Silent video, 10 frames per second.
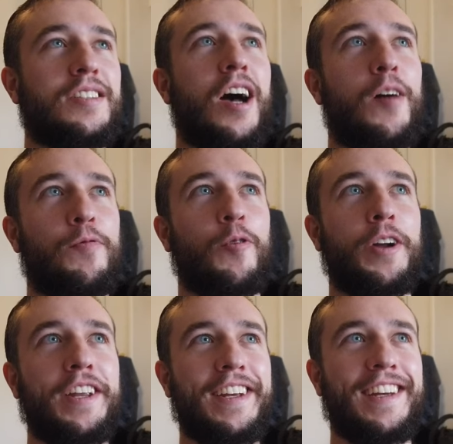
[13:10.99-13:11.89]
tough
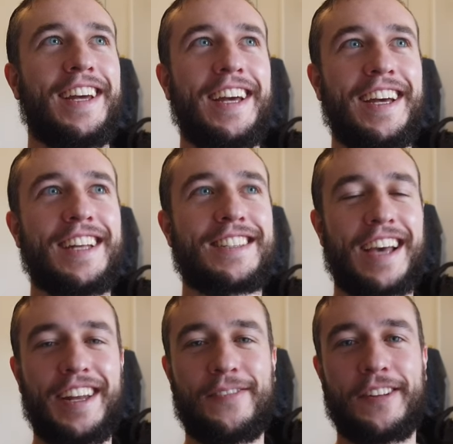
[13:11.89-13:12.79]
one. It's
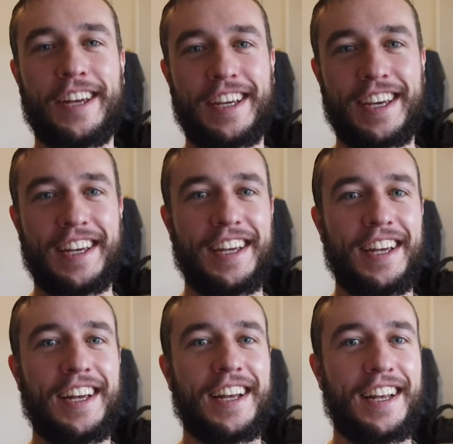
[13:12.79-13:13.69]
kind of like,
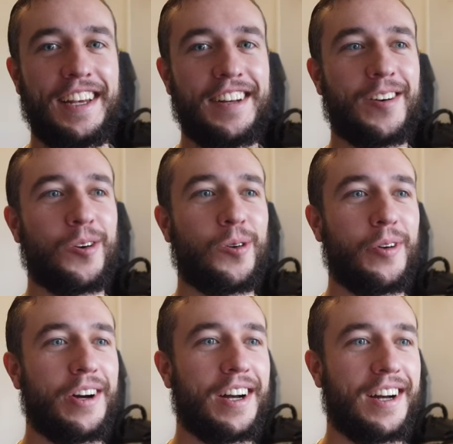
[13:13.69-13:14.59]
you
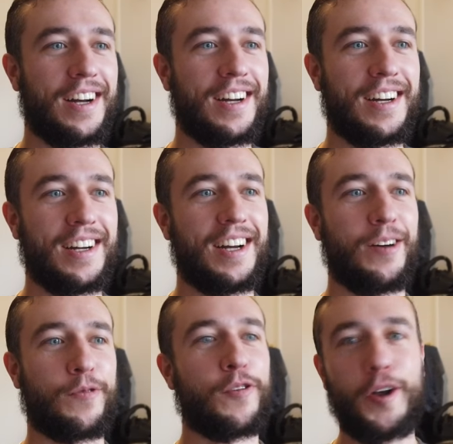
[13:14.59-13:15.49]
know,
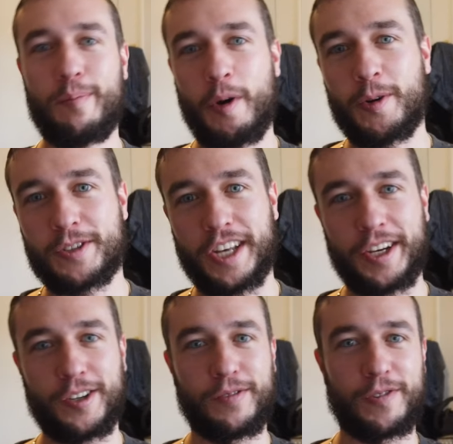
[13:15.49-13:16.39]
a fun
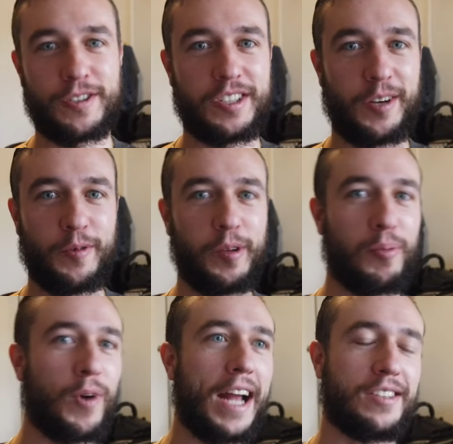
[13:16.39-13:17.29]
motorcycle versus a really
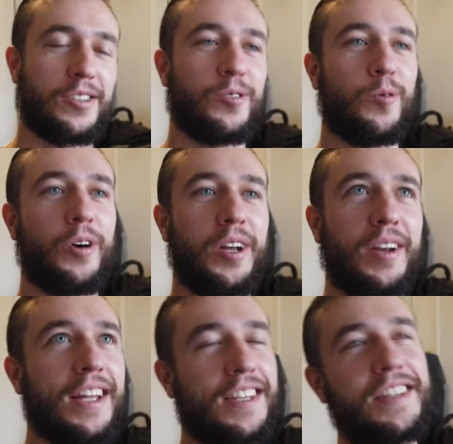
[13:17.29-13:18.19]
practical one.
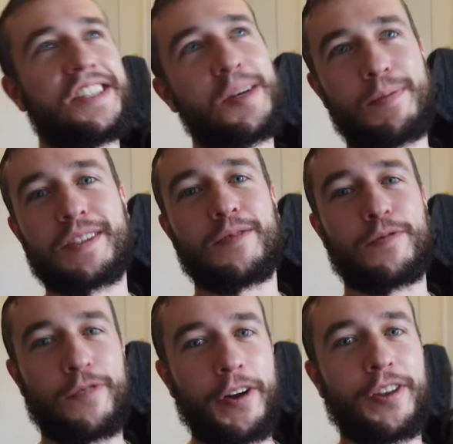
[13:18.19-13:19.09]
Not that the Jeep isn't
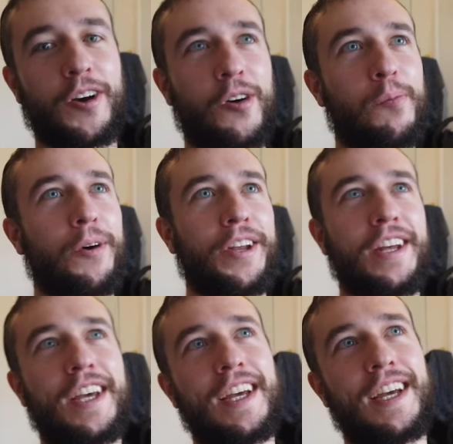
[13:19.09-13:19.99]
fun though,
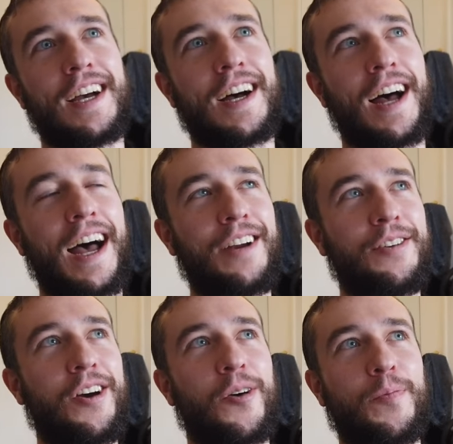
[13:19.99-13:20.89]
but I
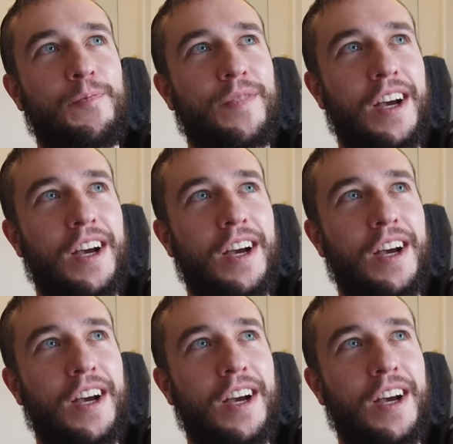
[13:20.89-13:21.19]
don't know.